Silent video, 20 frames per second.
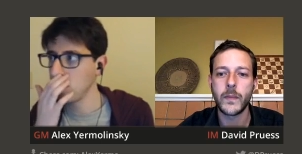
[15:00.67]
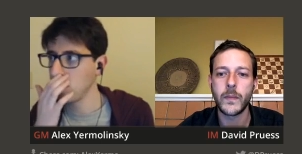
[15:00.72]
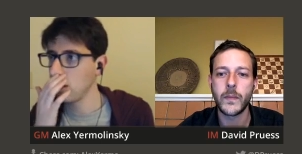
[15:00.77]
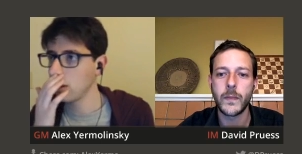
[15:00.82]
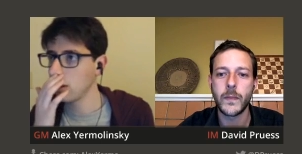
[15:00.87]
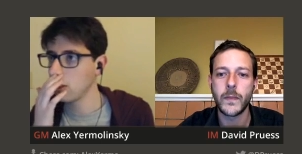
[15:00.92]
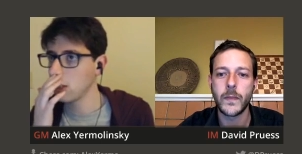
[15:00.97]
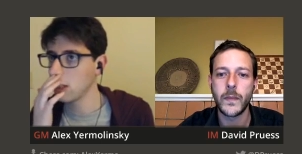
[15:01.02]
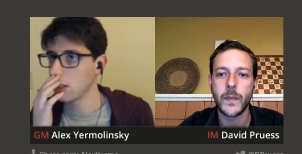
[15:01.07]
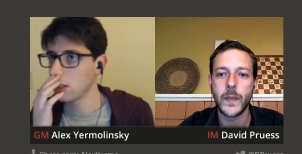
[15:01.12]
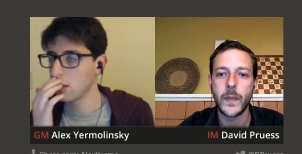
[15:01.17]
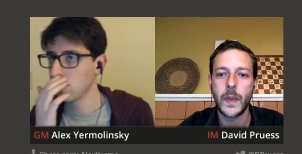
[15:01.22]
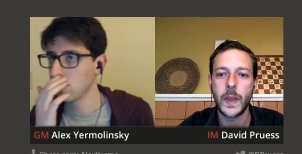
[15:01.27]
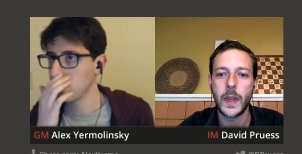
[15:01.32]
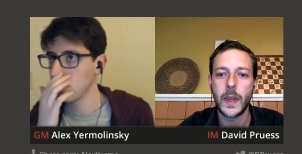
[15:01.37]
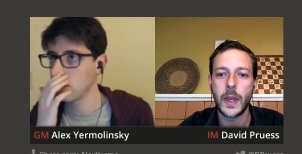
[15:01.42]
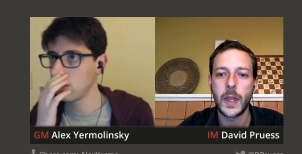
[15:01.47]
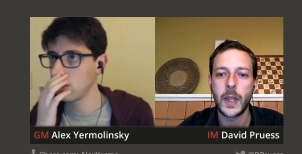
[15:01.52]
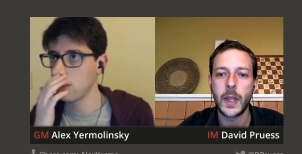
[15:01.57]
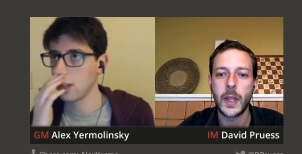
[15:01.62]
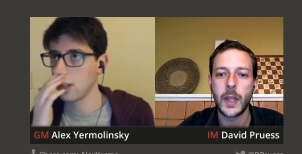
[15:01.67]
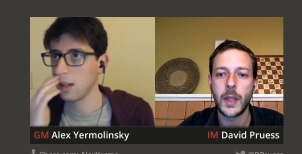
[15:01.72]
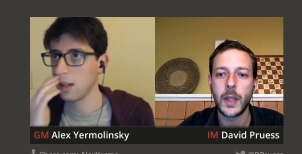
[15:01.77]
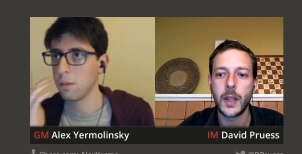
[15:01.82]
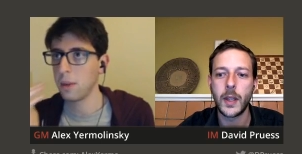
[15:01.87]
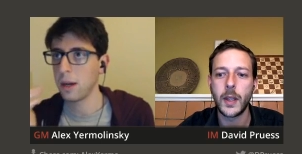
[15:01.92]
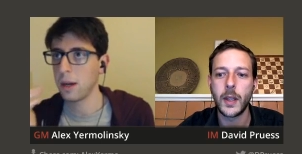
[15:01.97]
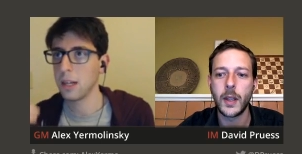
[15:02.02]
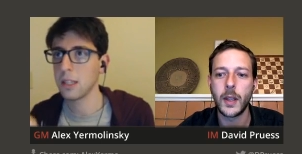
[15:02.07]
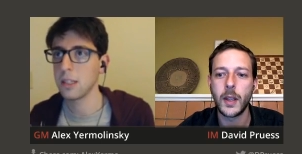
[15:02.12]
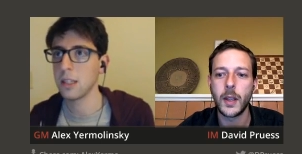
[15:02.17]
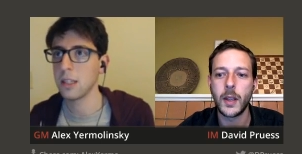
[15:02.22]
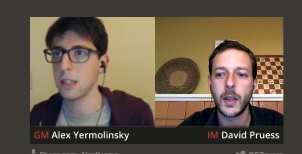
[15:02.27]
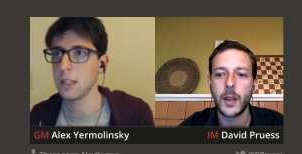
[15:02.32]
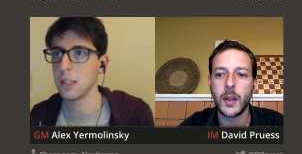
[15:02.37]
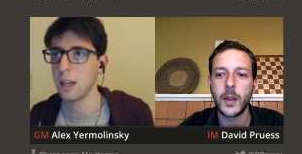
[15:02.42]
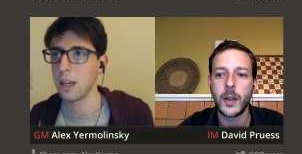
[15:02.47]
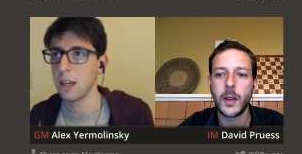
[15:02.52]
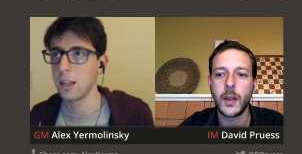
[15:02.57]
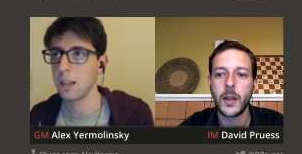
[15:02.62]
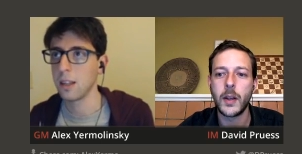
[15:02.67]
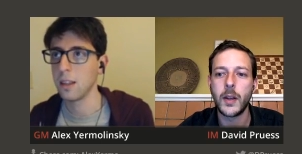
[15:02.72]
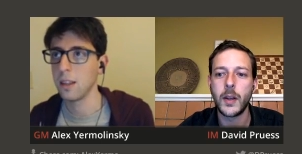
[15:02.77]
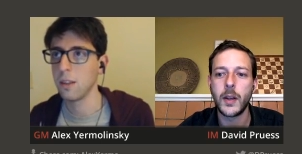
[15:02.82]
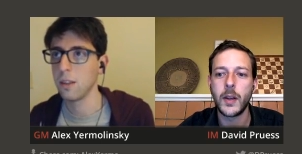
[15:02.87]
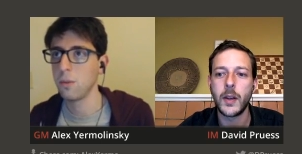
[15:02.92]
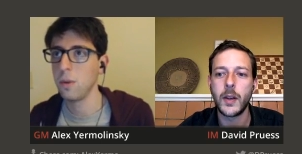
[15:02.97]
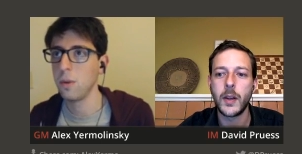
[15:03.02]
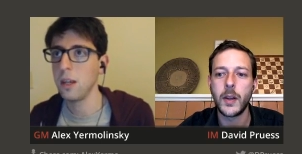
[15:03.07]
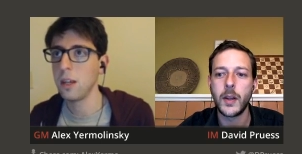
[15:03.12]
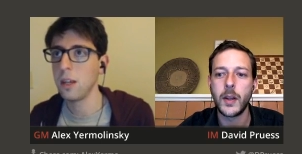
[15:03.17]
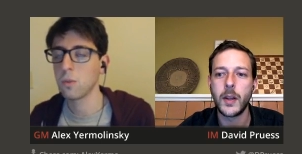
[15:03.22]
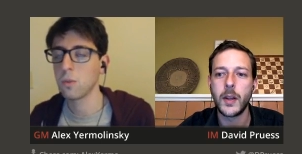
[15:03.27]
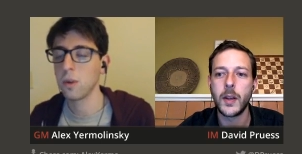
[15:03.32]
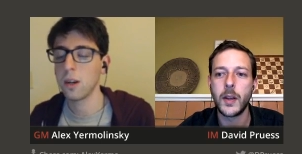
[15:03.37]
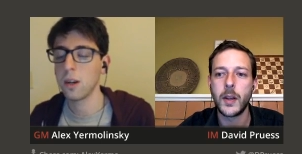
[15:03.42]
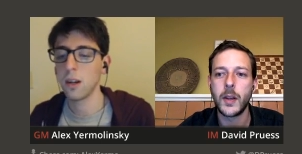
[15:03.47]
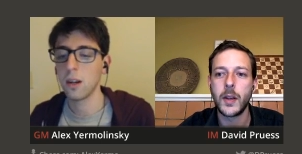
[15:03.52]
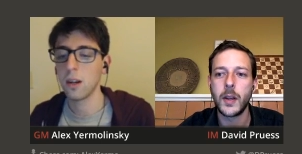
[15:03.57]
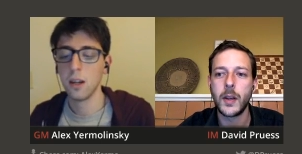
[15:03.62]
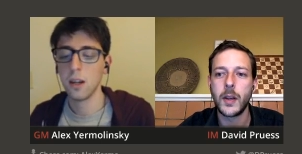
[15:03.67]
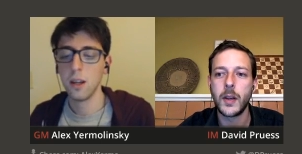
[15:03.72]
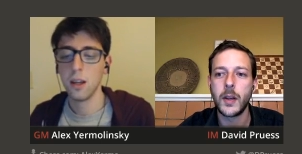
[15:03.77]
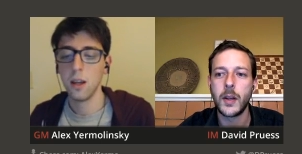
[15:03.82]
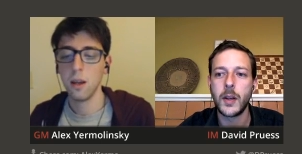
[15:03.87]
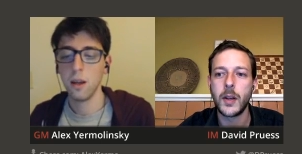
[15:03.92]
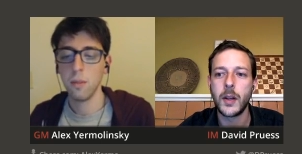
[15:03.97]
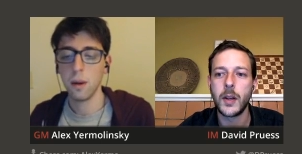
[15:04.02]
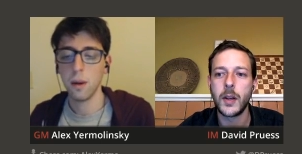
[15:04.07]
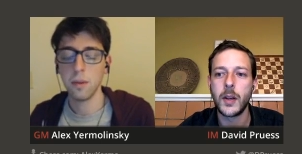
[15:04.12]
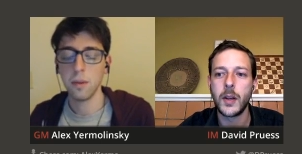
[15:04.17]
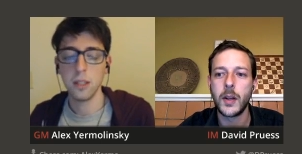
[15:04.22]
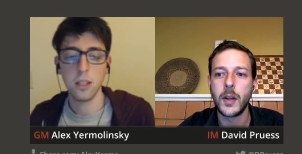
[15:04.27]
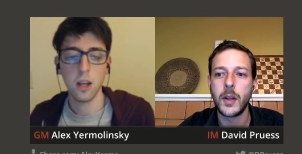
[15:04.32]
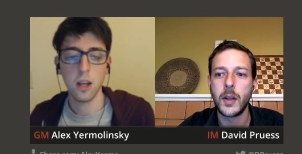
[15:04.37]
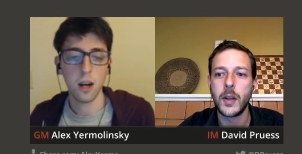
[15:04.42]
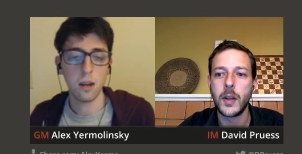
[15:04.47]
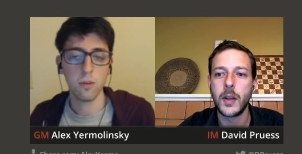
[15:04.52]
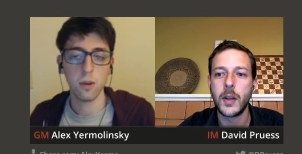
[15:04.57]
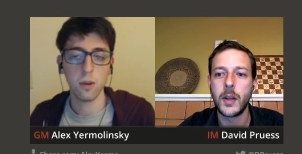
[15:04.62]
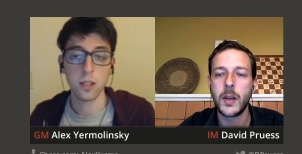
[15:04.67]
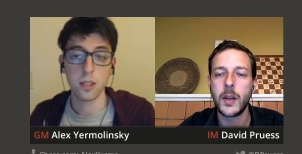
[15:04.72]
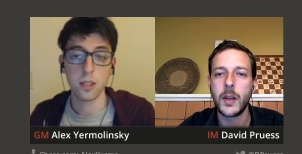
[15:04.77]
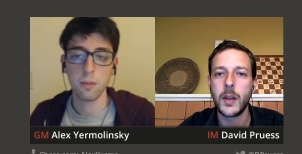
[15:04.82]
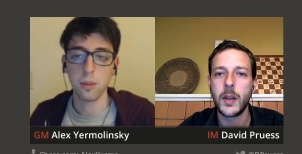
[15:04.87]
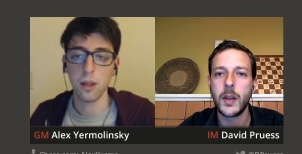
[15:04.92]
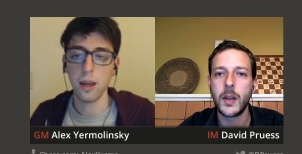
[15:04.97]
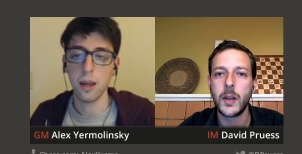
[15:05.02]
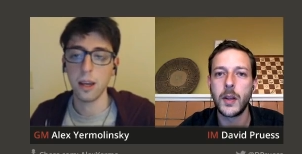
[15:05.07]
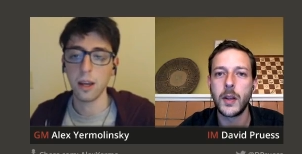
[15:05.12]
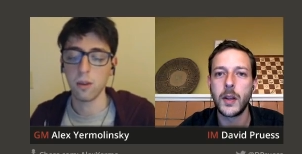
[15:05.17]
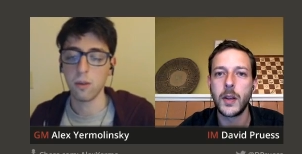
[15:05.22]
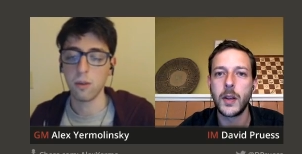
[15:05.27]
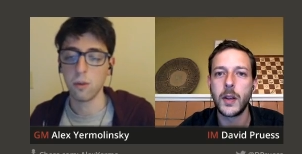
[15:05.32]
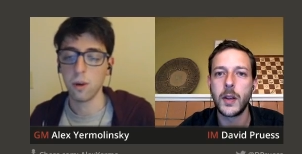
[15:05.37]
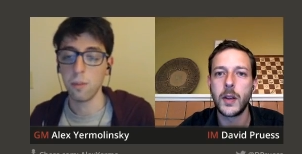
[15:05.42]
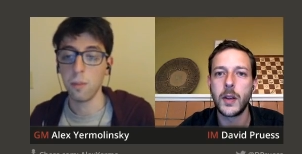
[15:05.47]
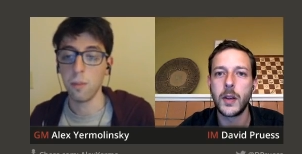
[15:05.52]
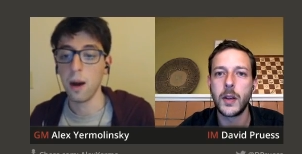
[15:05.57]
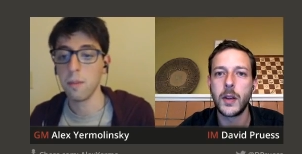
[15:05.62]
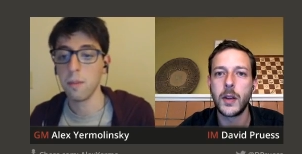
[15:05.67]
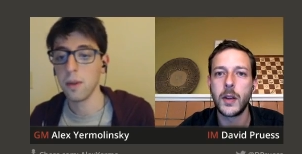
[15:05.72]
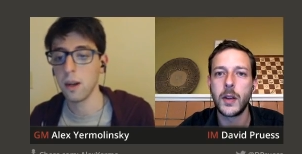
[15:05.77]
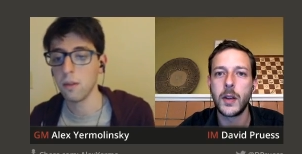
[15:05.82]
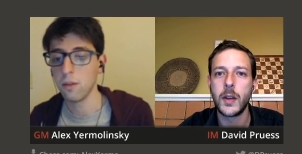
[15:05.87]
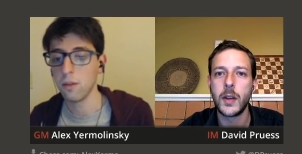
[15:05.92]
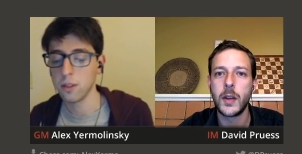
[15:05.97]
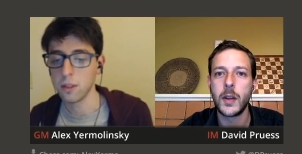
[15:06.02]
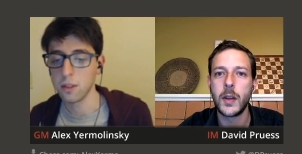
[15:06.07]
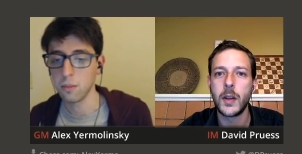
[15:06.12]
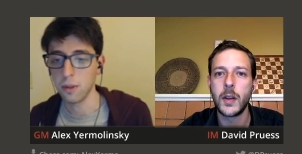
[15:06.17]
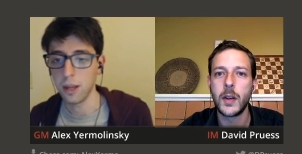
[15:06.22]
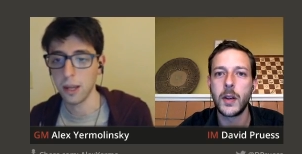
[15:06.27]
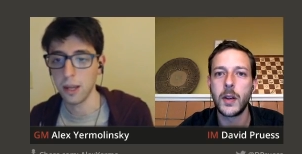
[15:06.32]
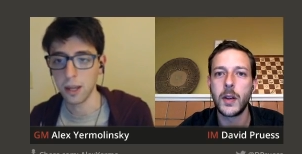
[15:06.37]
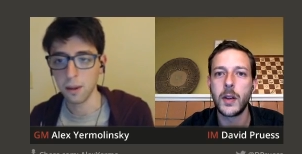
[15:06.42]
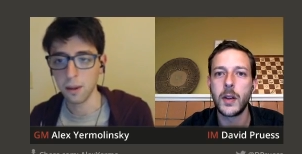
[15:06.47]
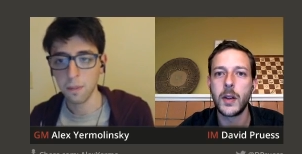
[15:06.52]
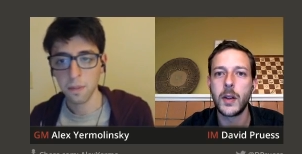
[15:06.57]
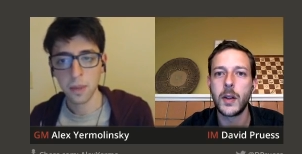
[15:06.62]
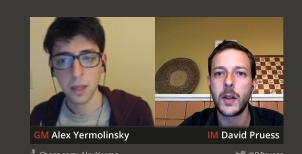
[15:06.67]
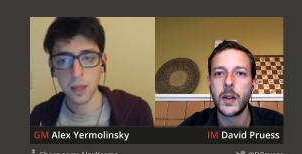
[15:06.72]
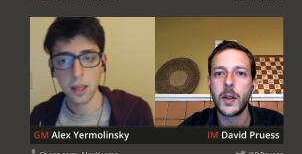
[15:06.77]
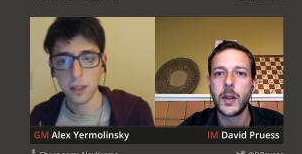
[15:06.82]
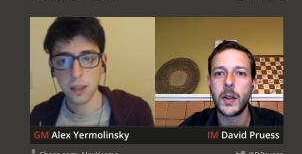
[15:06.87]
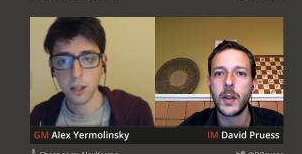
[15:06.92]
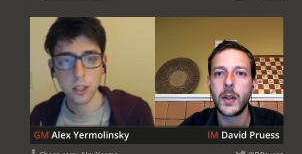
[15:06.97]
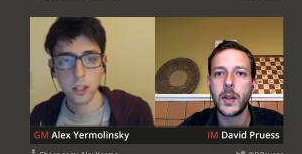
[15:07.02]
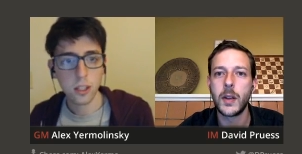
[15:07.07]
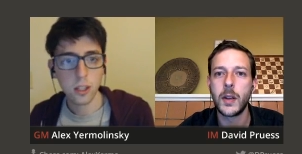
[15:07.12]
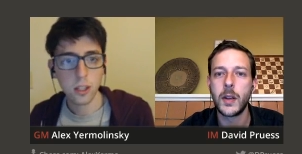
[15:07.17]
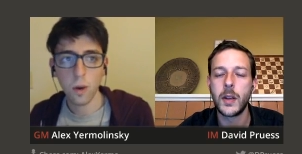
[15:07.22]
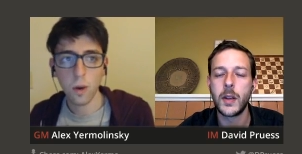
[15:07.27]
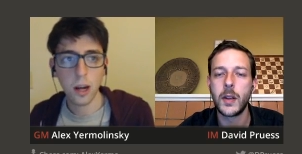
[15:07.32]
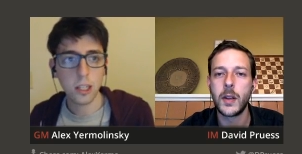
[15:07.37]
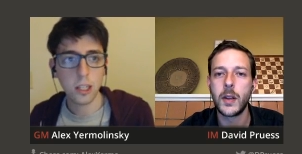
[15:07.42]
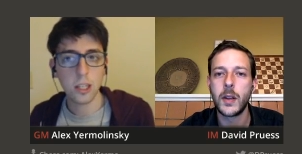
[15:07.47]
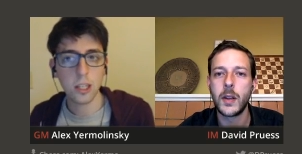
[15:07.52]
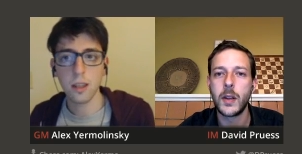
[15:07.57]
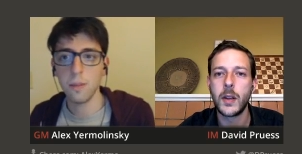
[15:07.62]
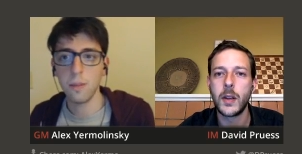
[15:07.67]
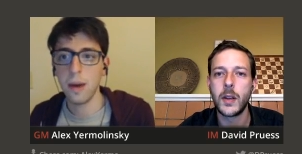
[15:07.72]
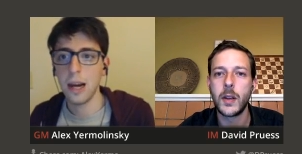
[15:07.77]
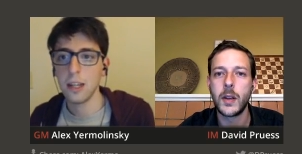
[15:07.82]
Speaker 1: you know, just for comparison, it's like the weeks where Mamedyarov wasn't playing or where Mamedov wasn't playing, they're still watching the